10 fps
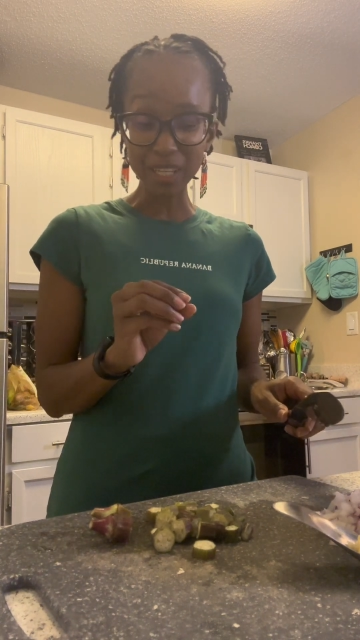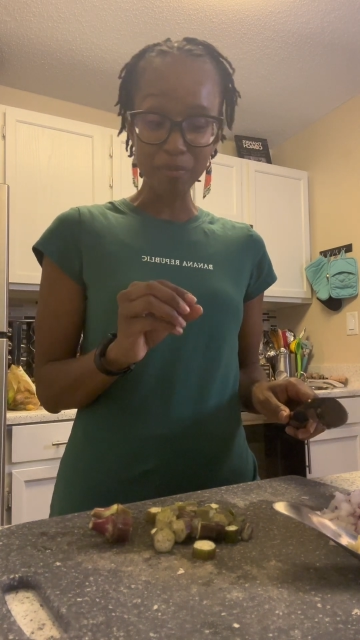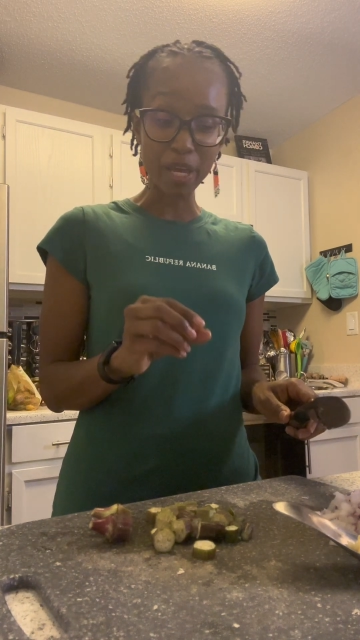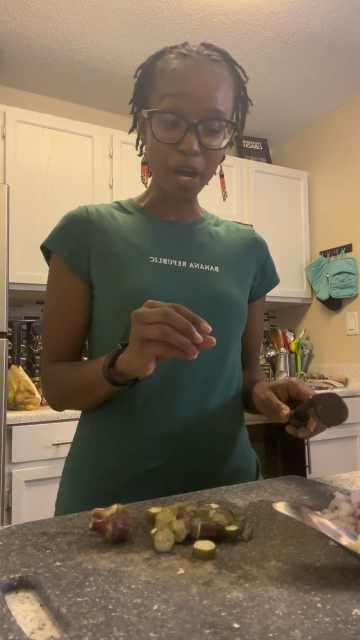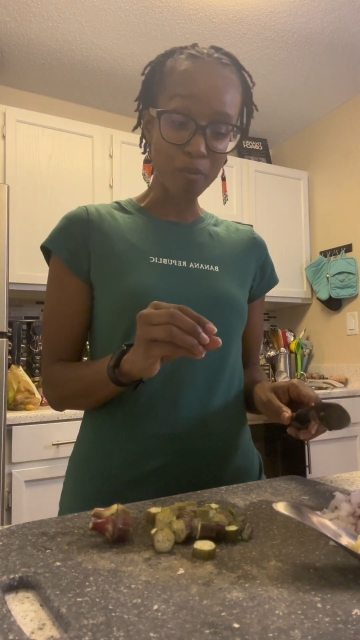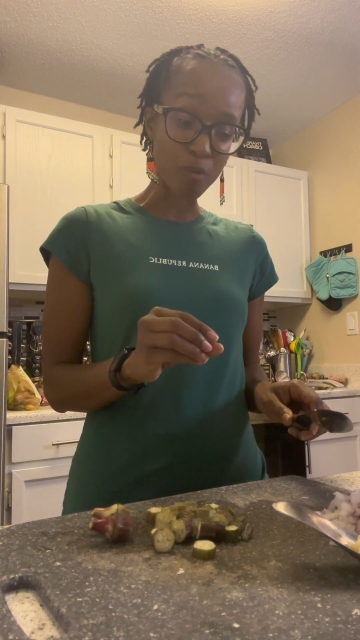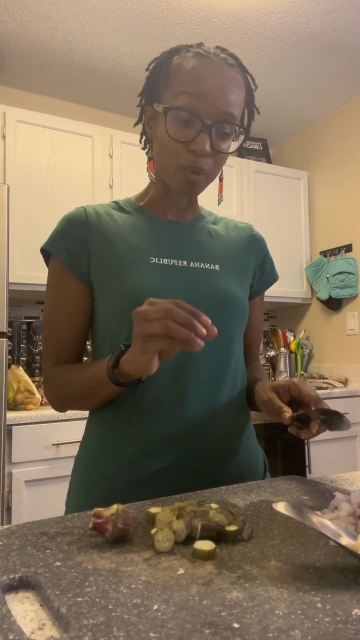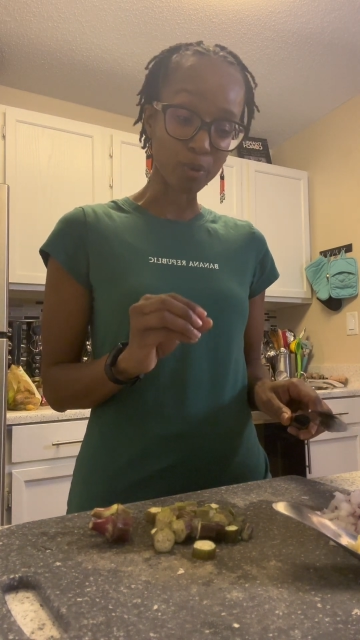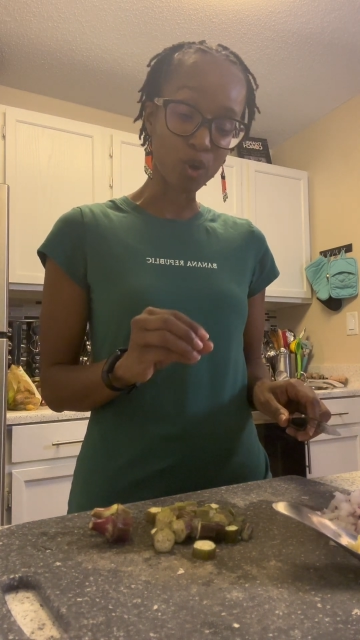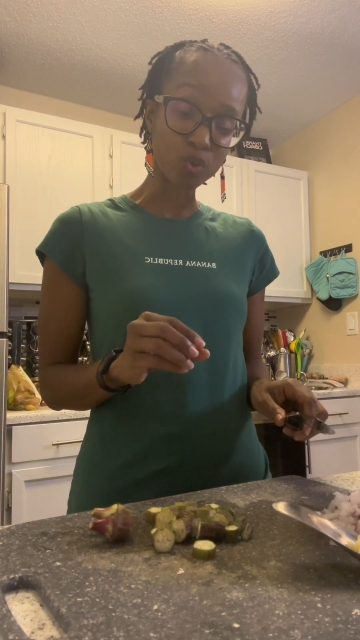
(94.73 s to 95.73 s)
become more
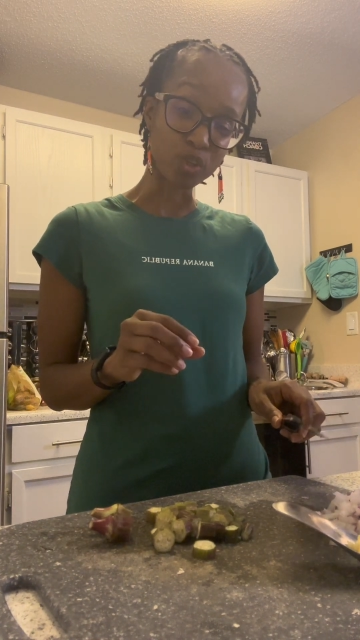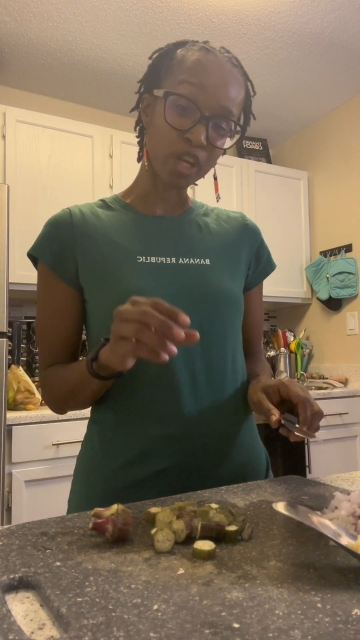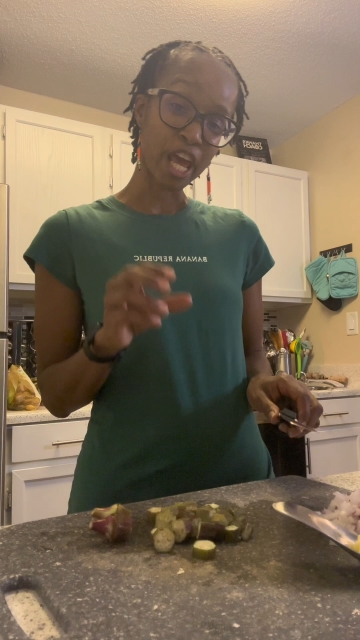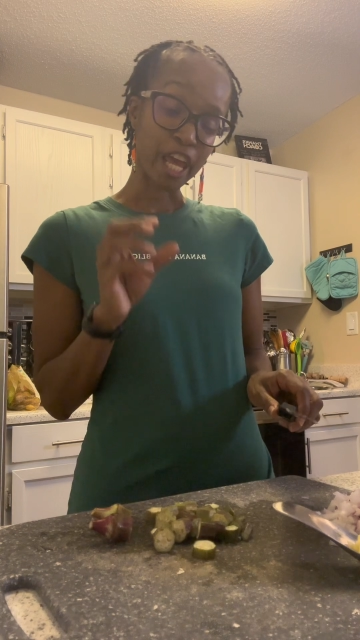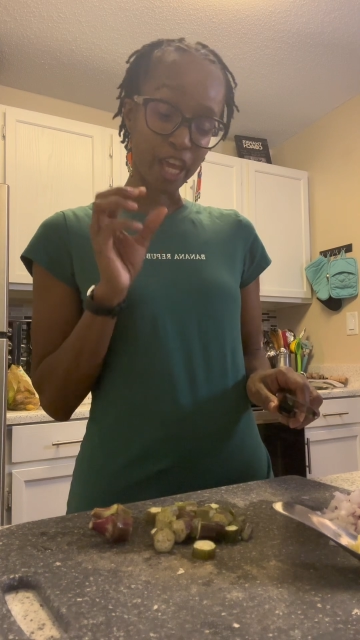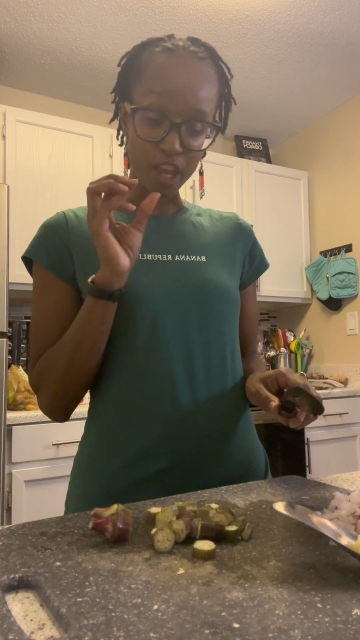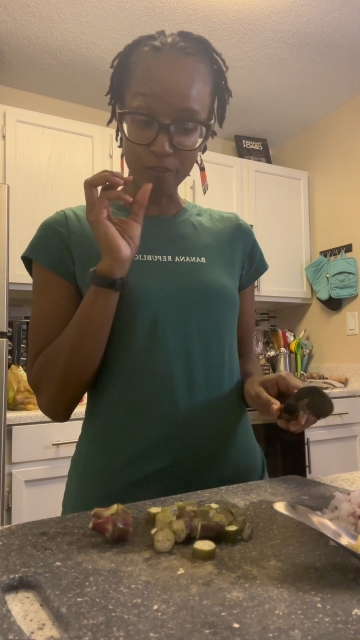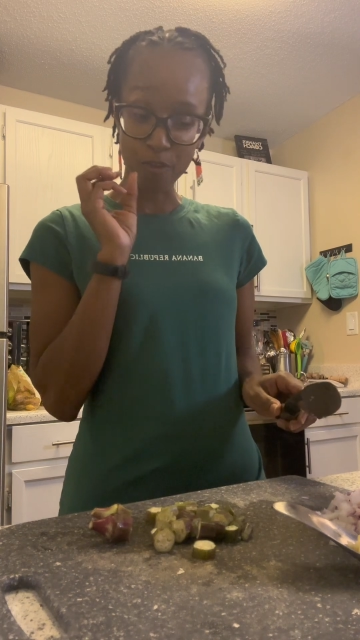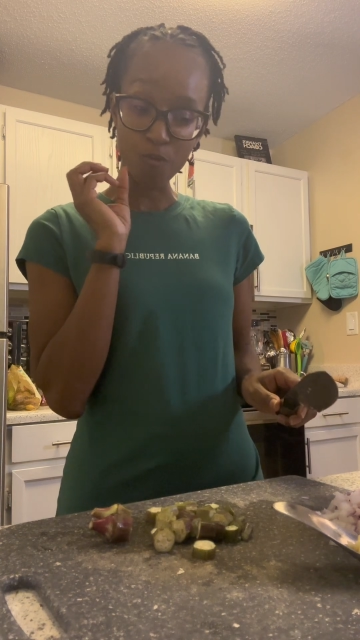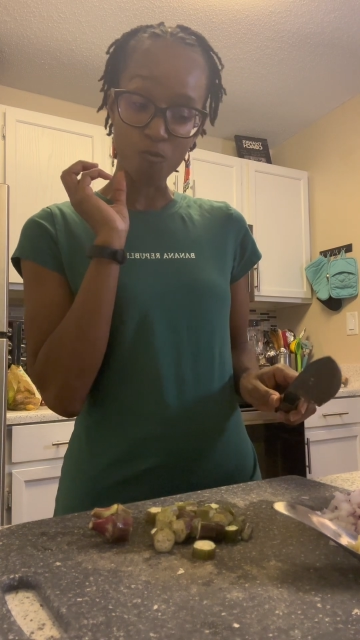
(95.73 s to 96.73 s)
potent
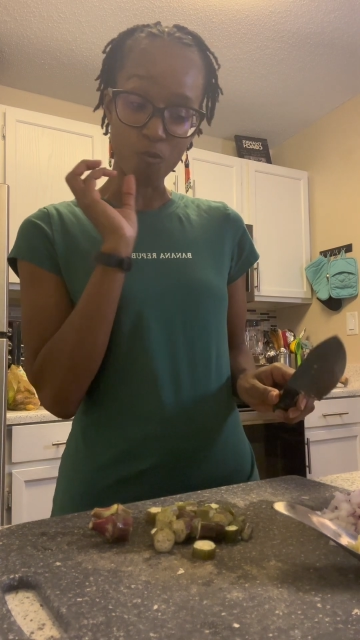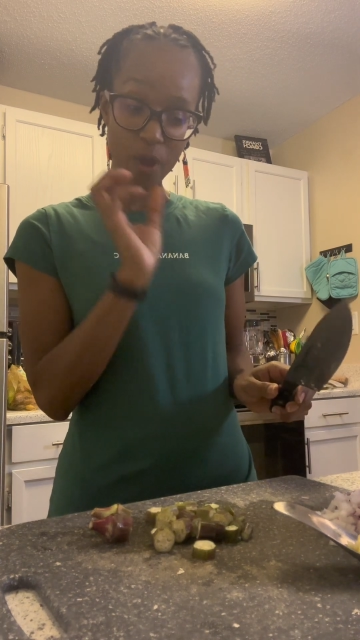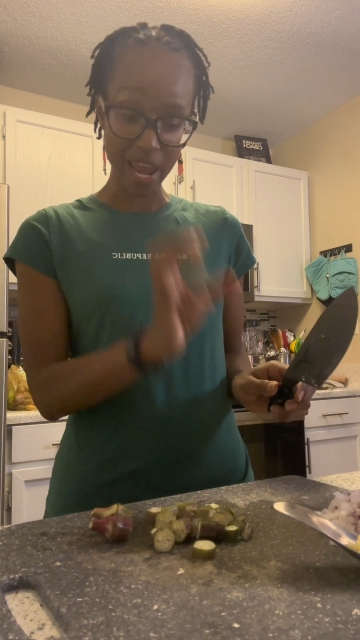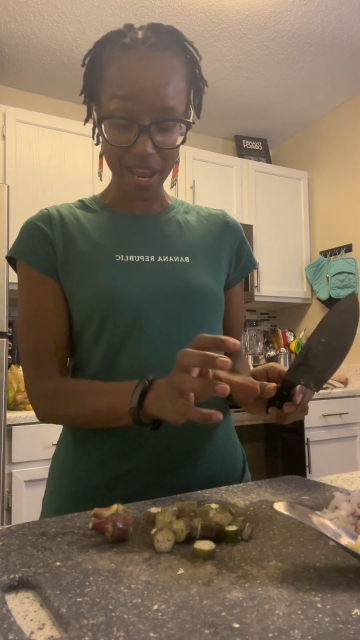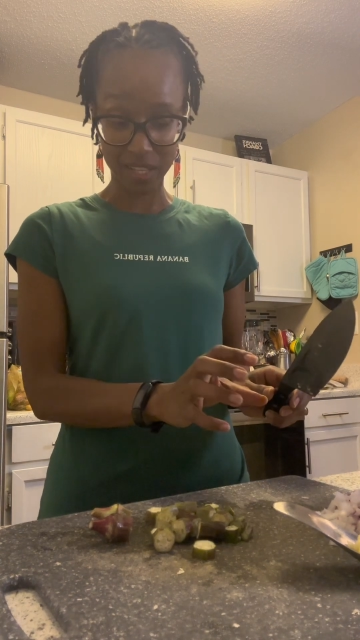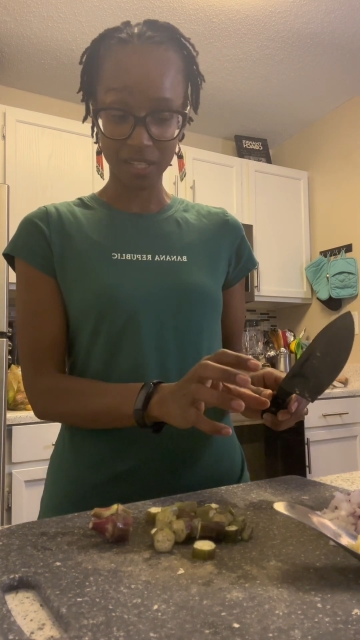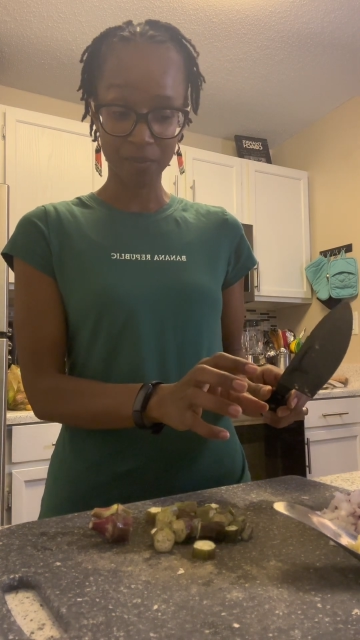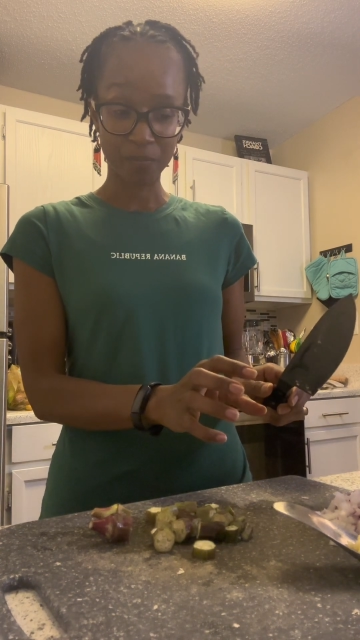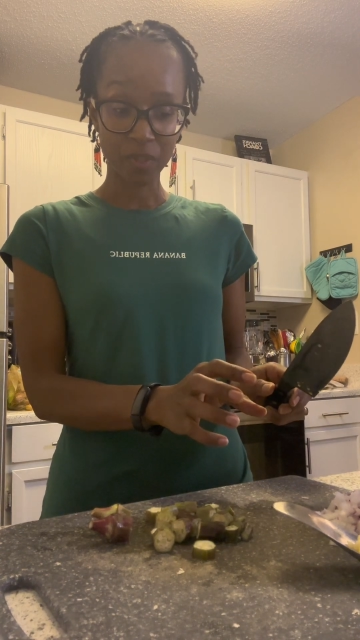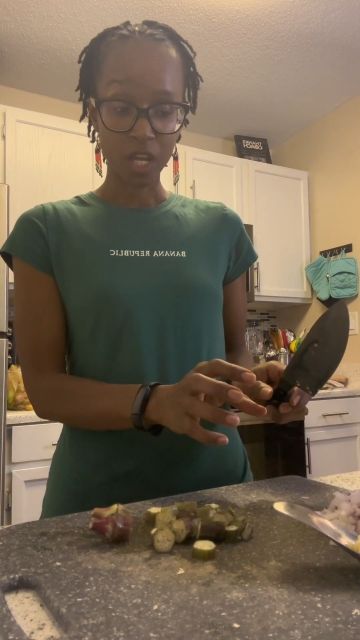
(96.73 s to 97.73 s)
if you wait
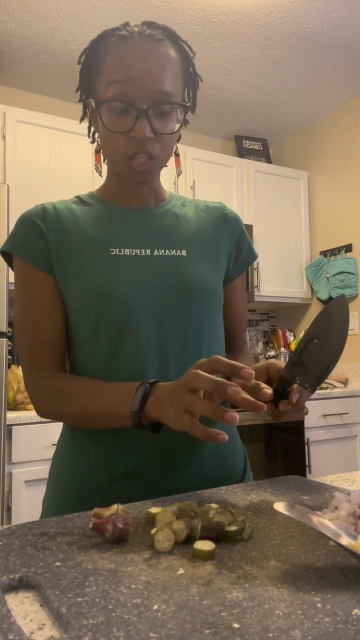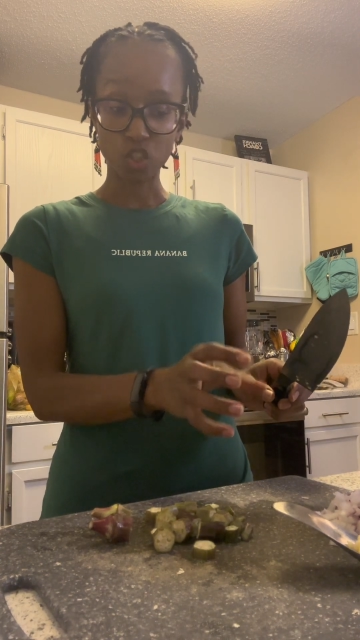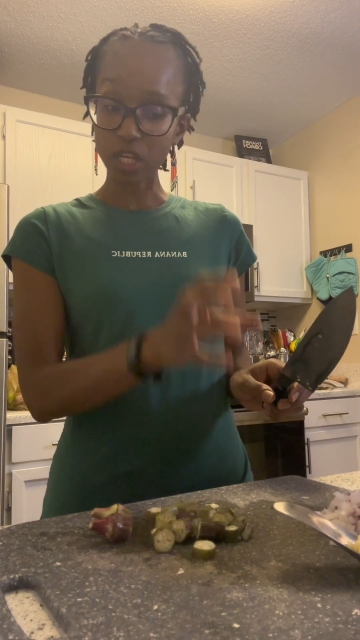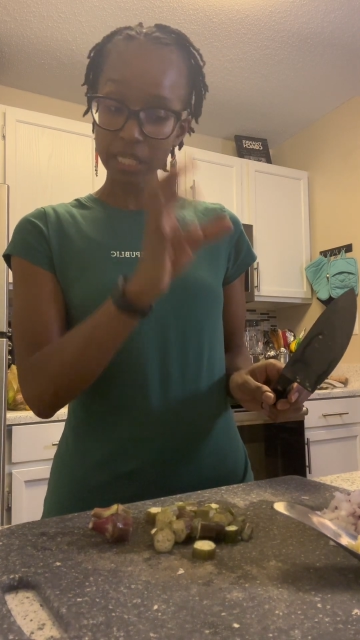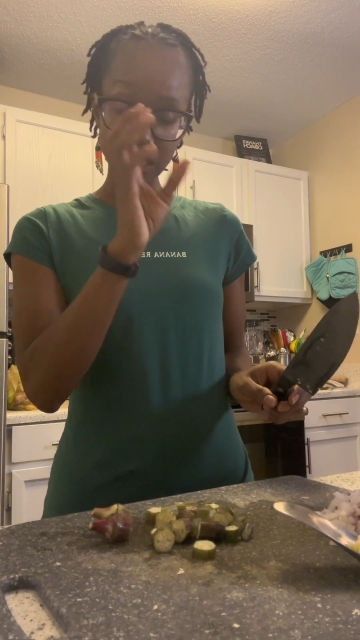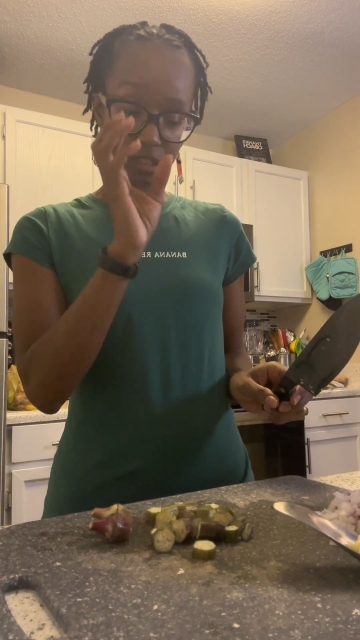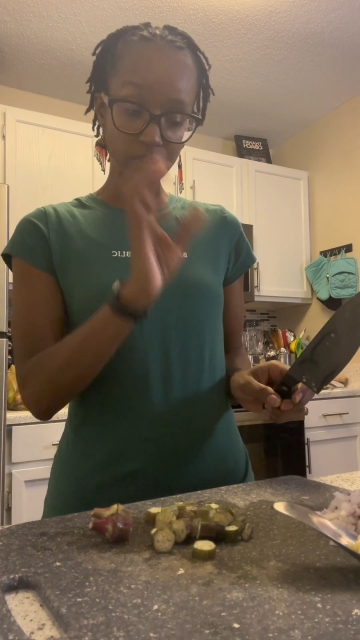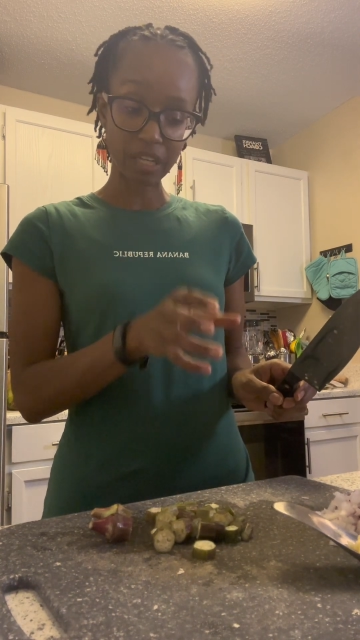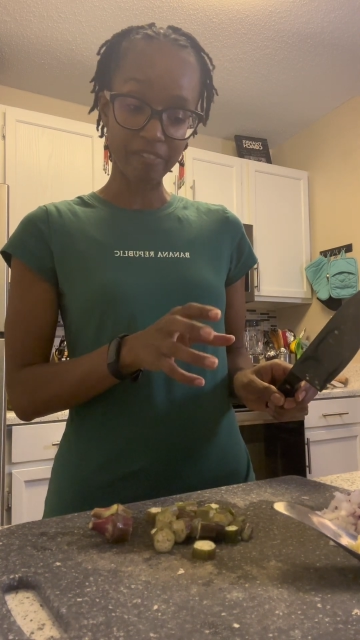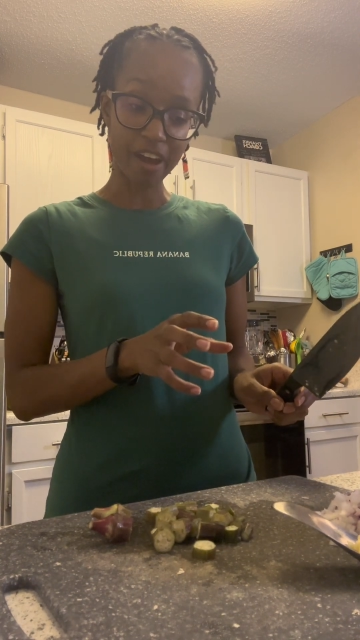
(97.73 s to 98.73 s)
just
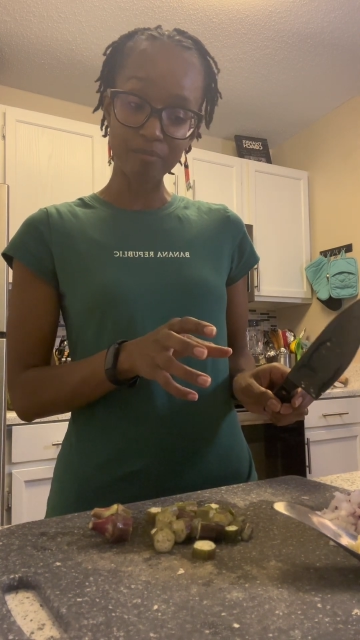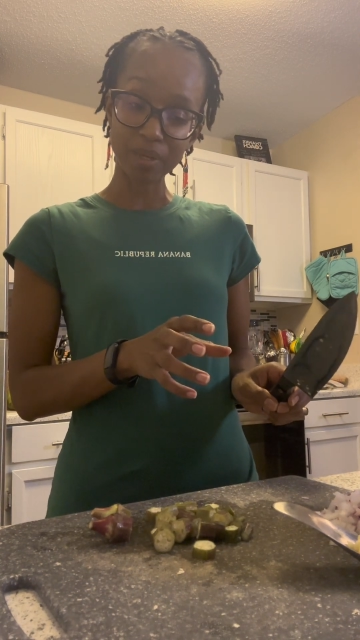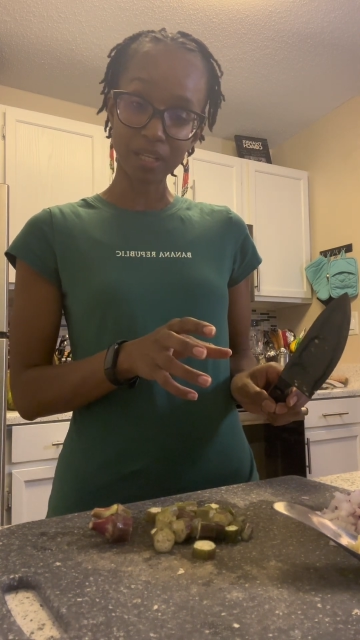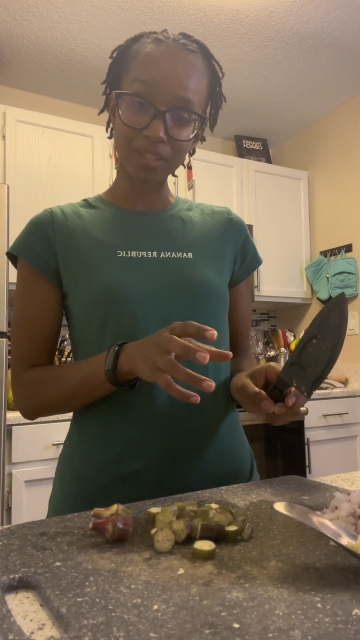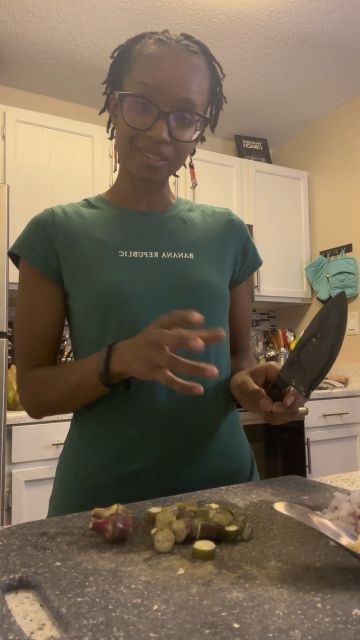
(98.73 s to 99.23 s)
3 to 5 minutes,